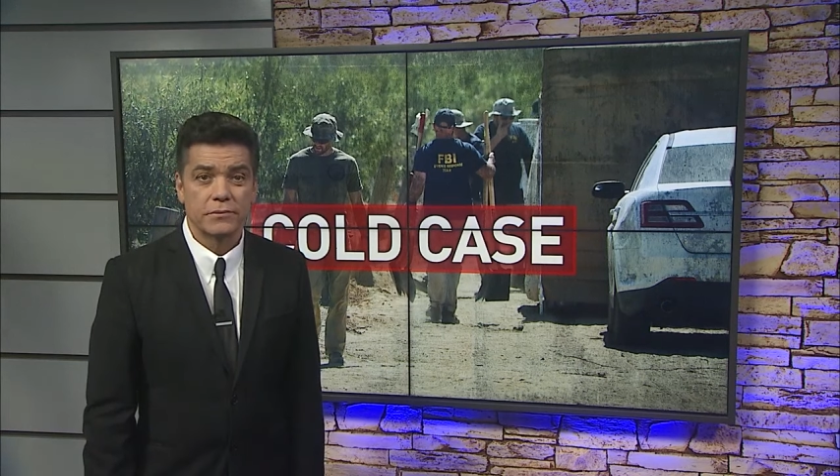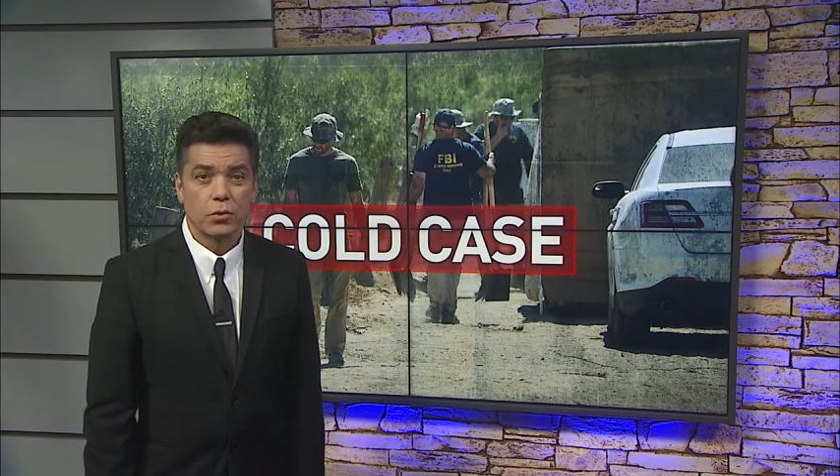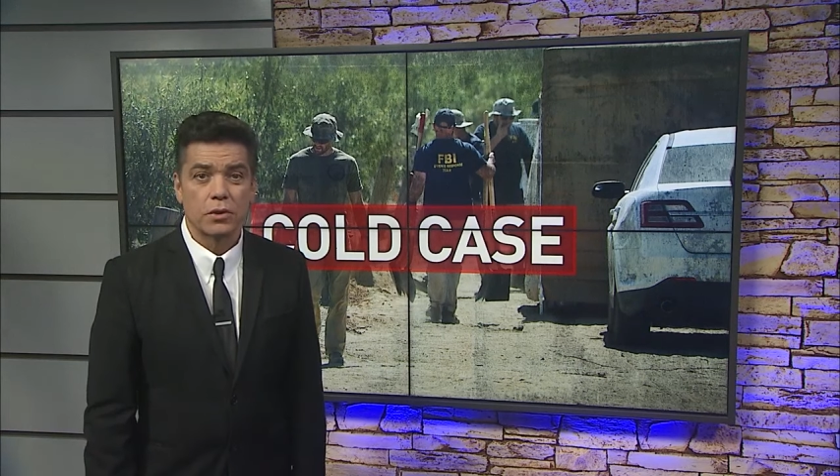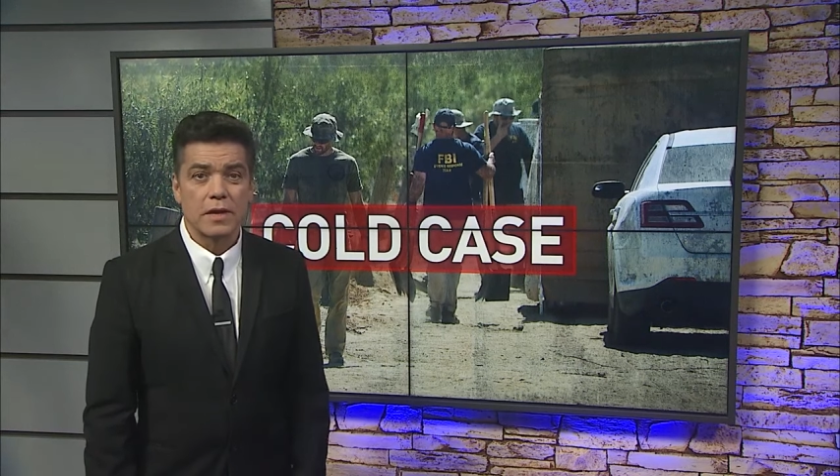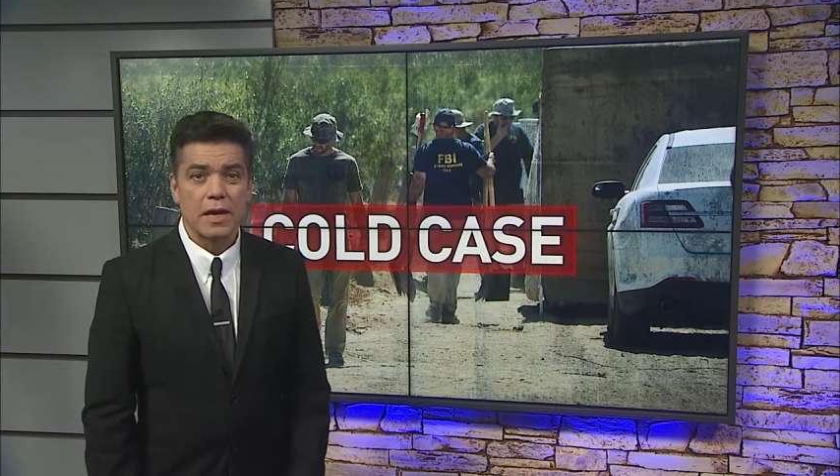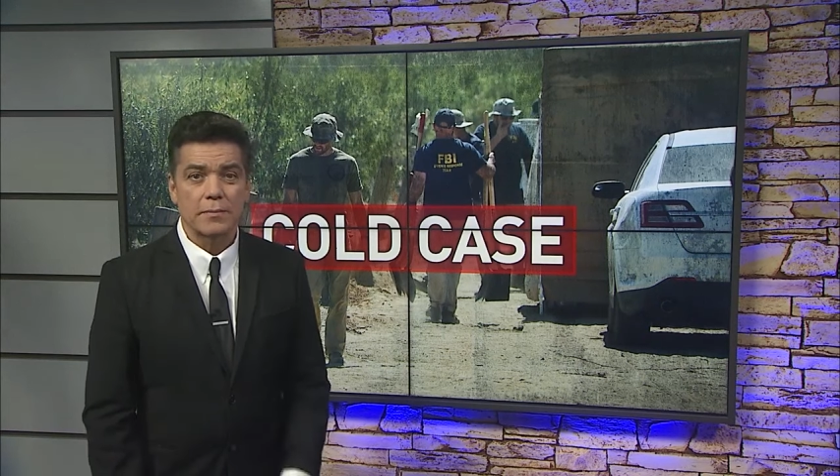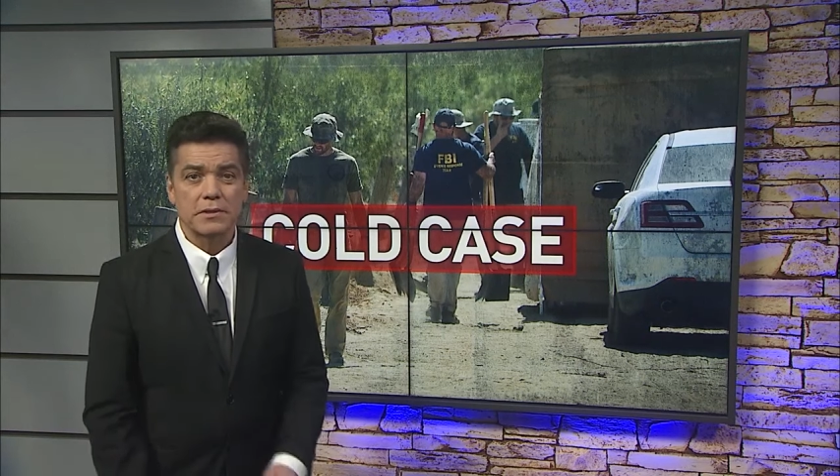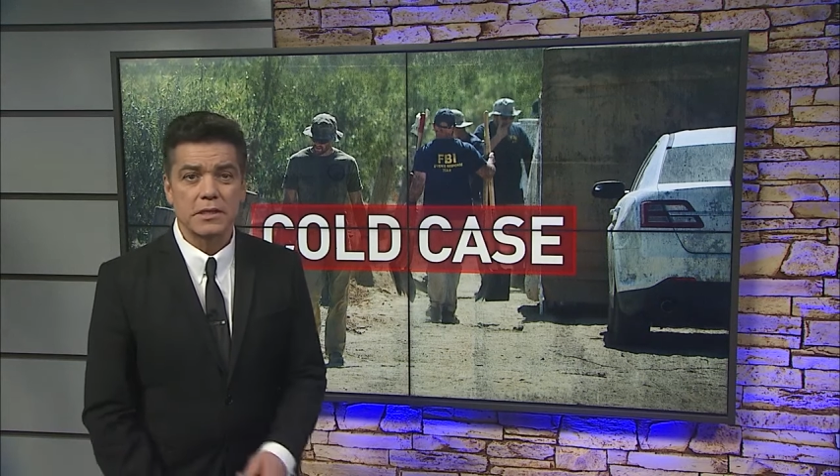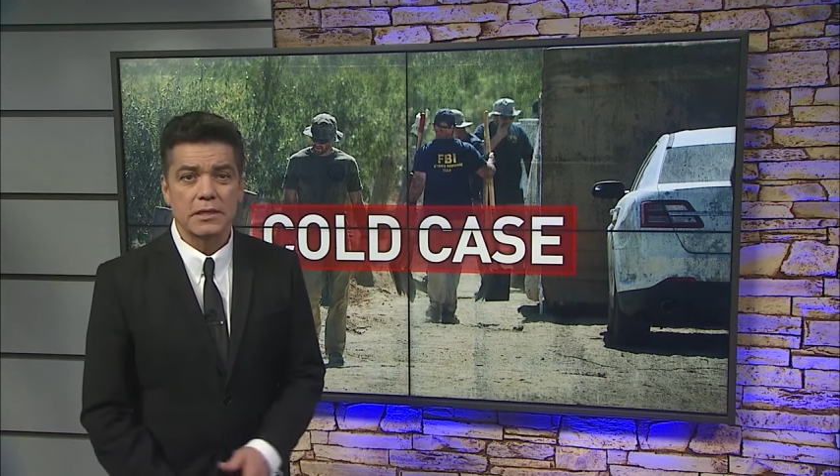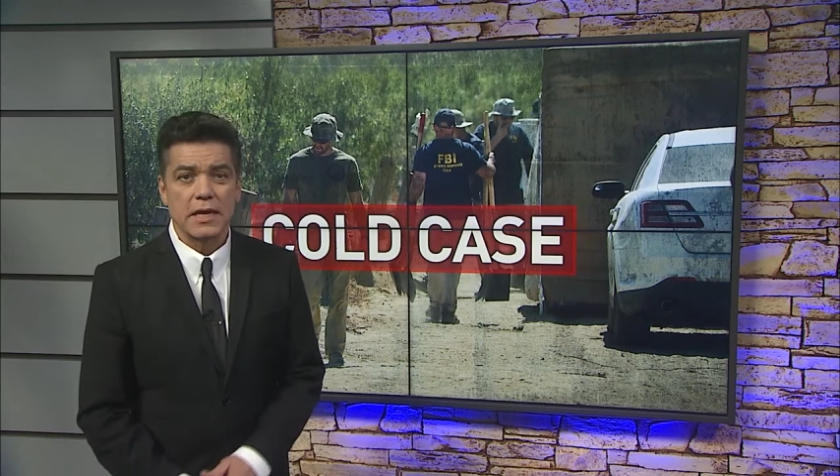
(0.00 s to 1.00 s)
Court
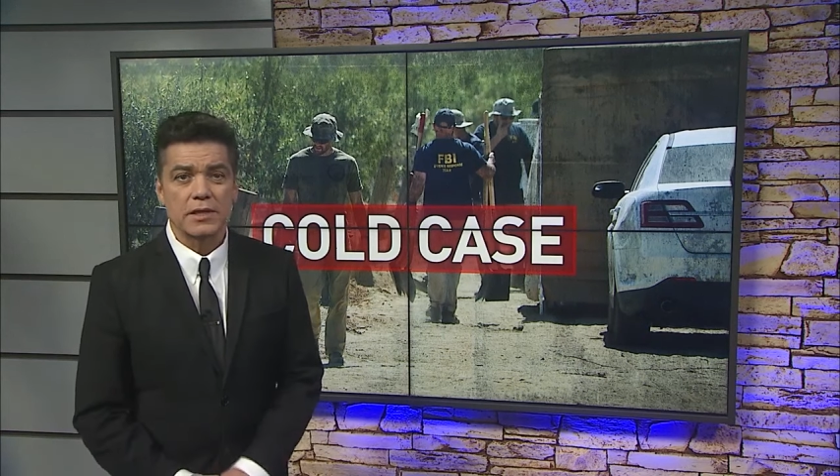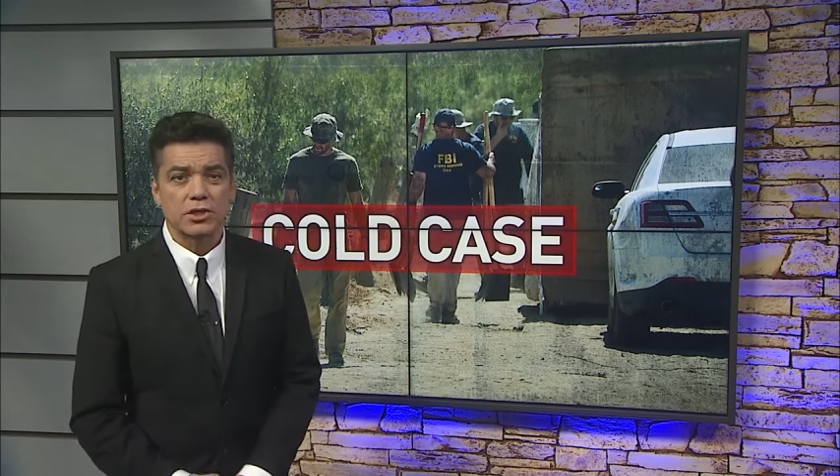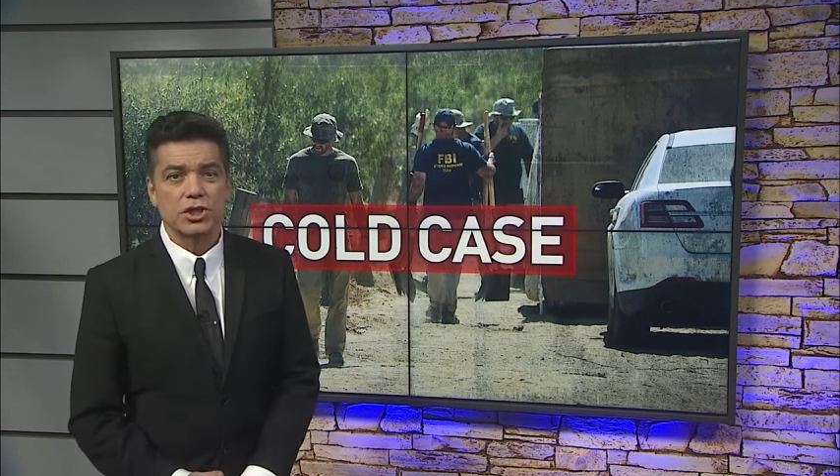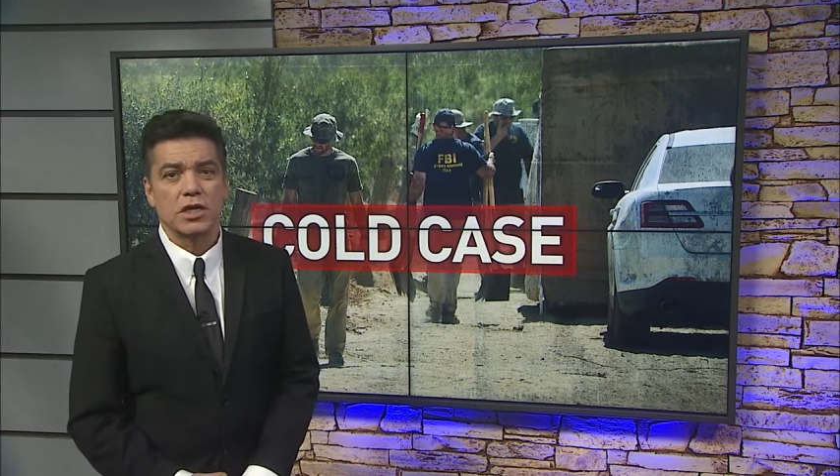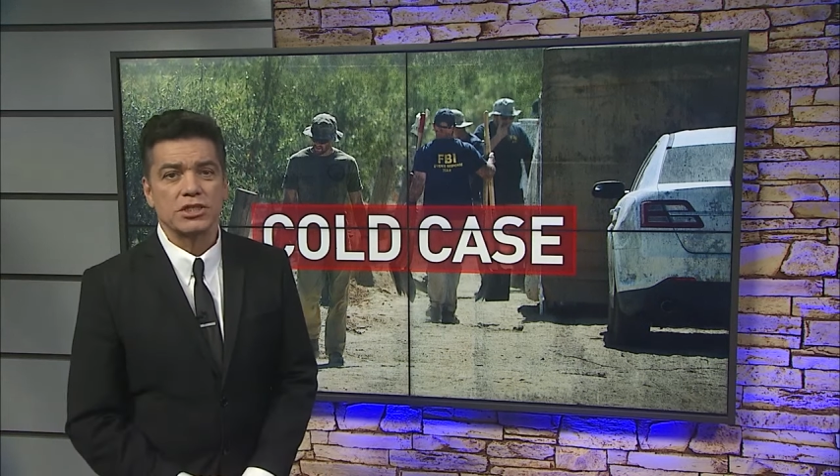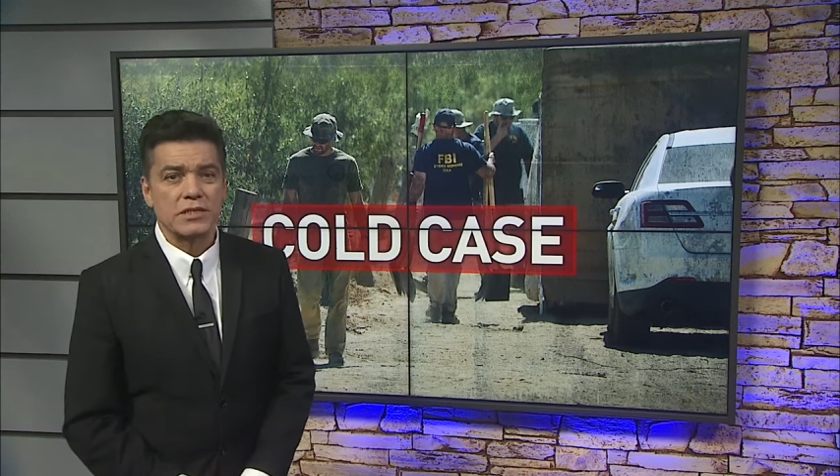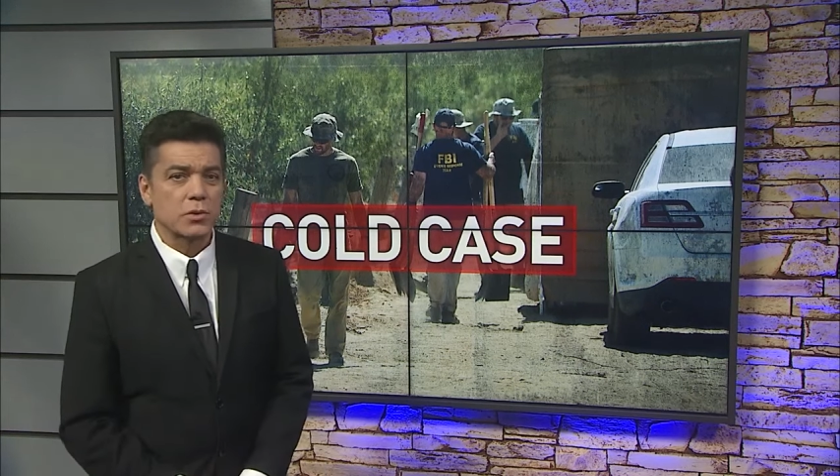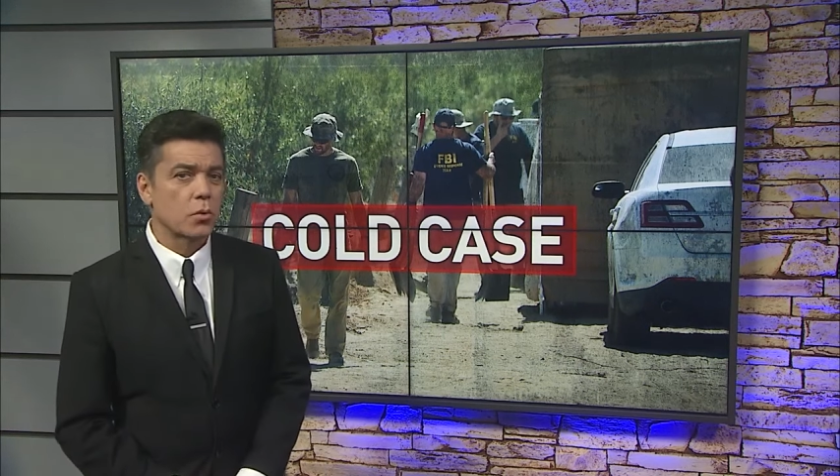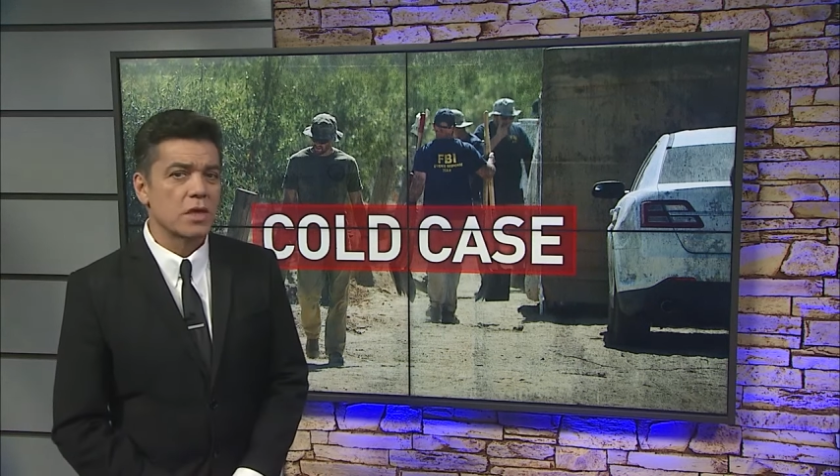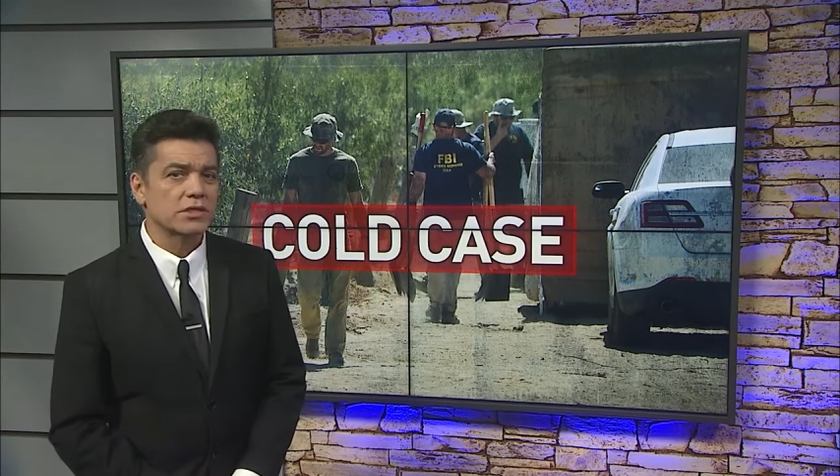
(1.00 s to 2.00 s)
documents indicate the judge has
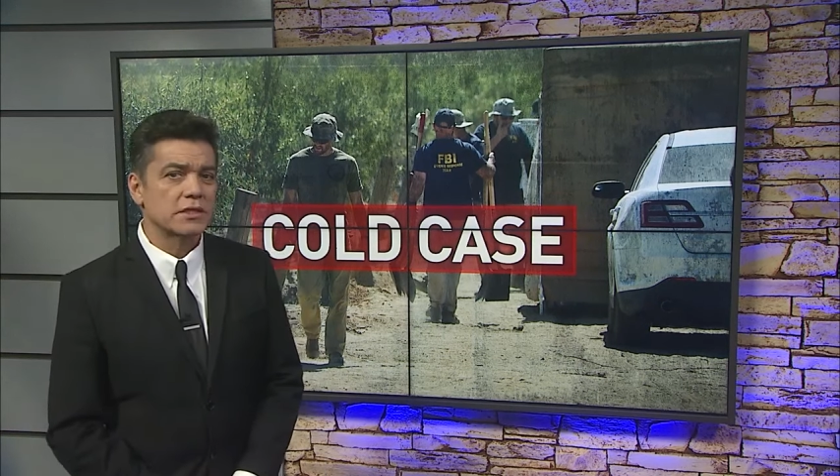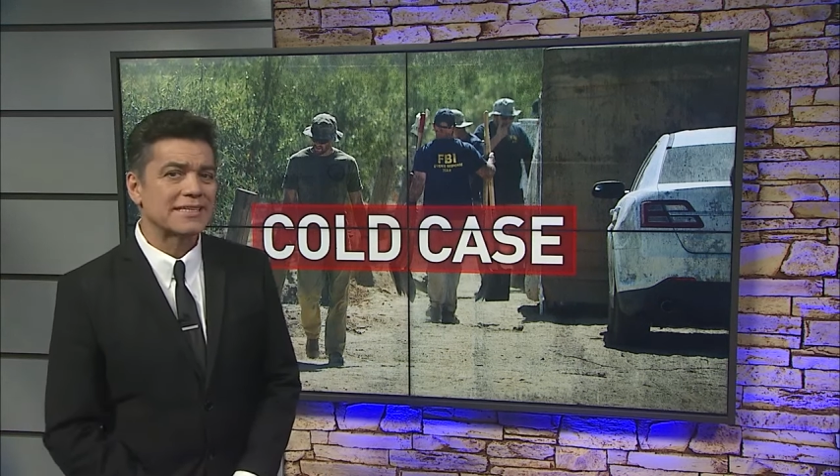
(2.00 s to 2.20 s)
requested